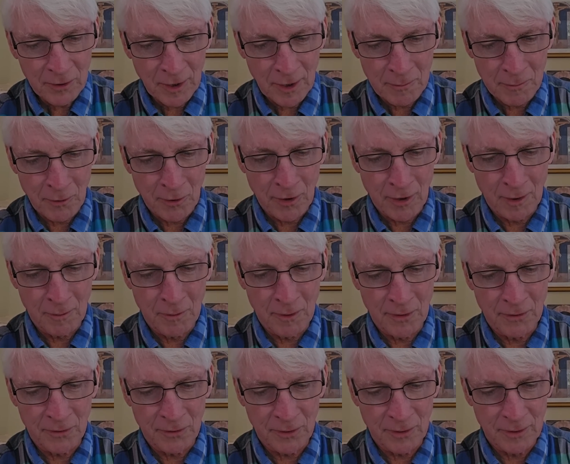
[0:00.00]
Abraham
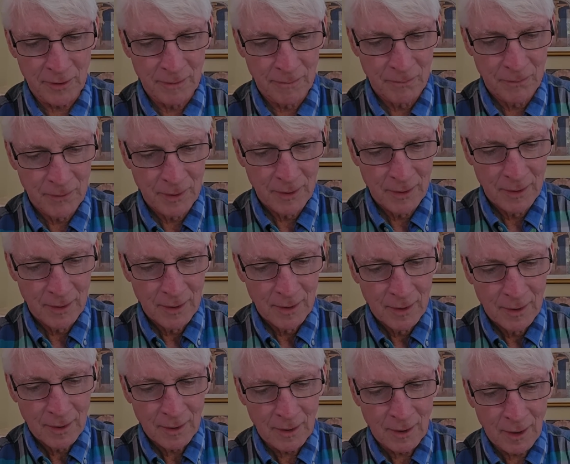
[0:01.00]
answered,
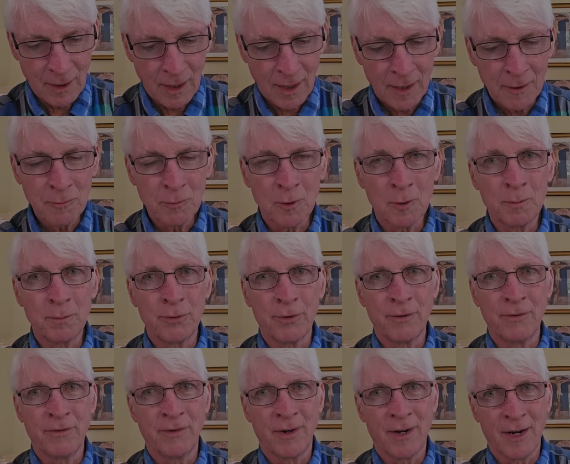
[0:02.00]
"God will
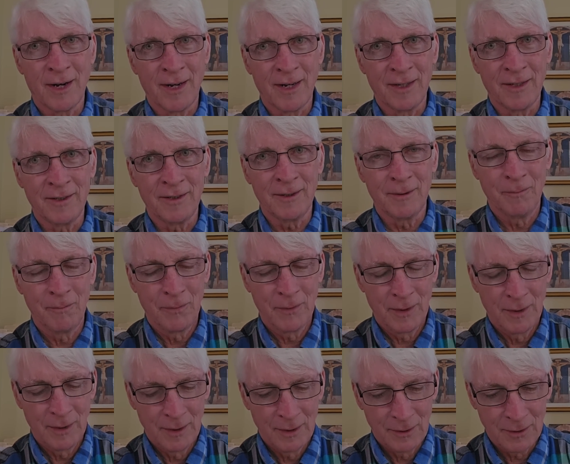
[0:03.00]
provide
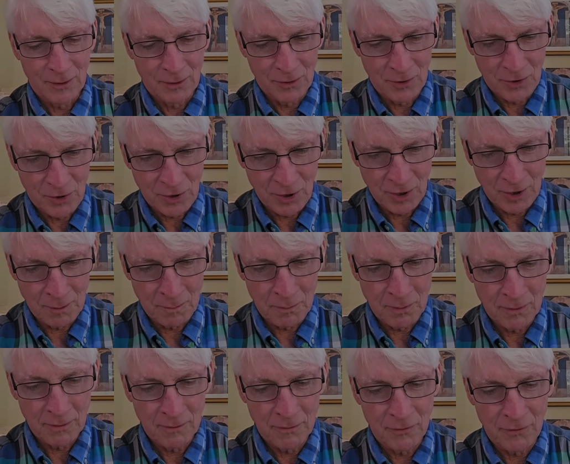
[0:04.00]
the sheep
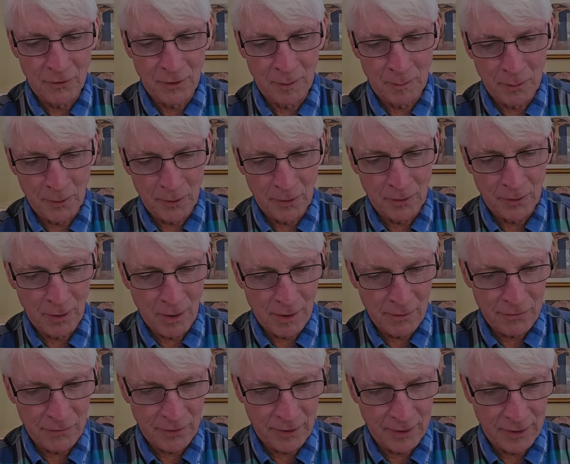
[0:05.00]
for the burnt
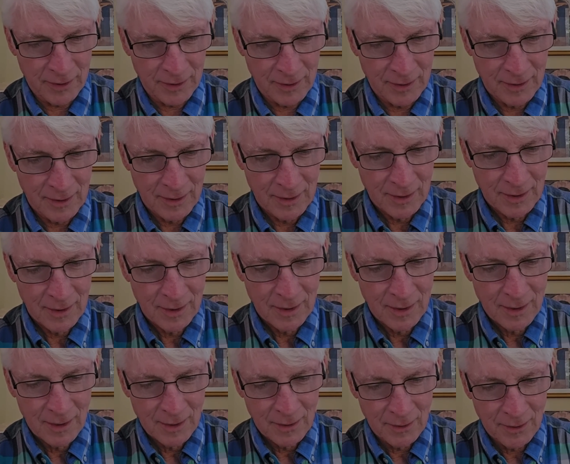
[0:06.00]
offering."
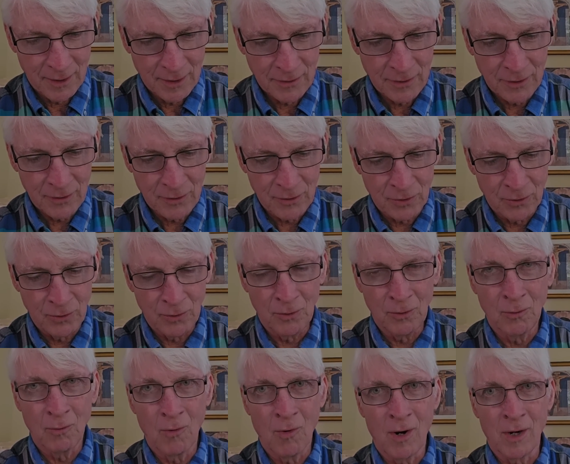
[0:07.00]
Then the two
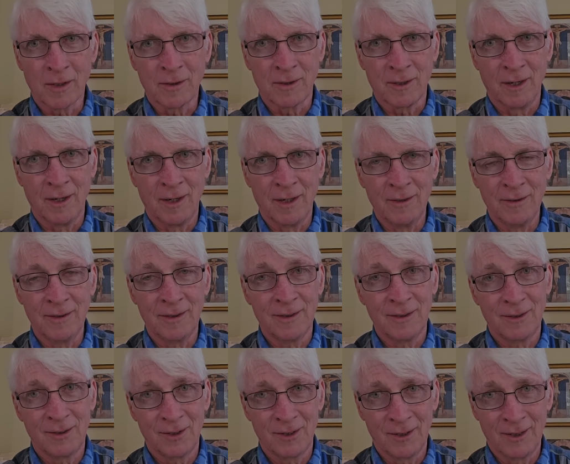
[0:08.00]
walked on
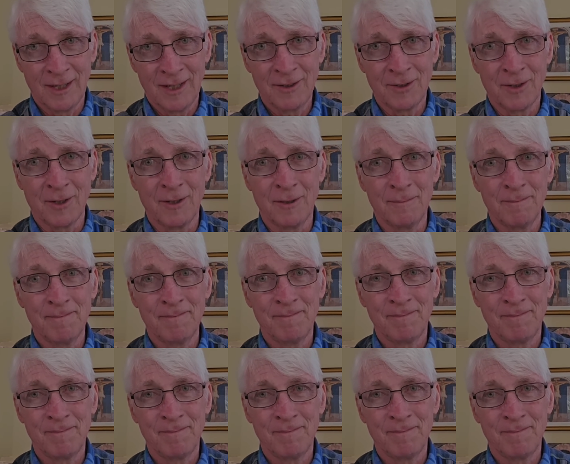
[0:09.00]
together.